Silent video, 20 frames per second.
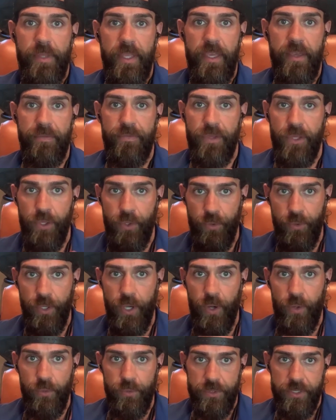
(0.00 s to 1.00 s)
If you
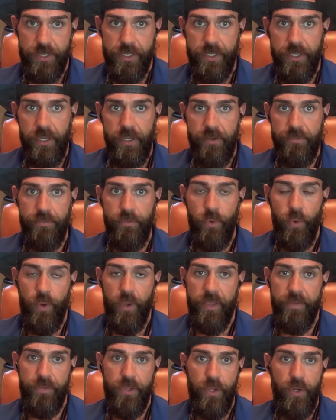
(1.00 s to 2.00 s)
don't
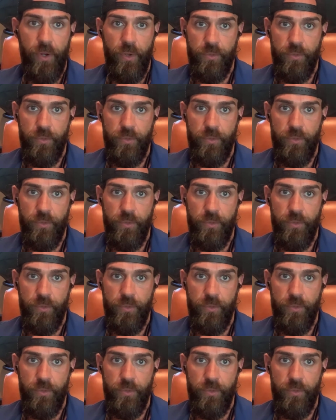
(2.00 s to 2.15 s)
avoid, you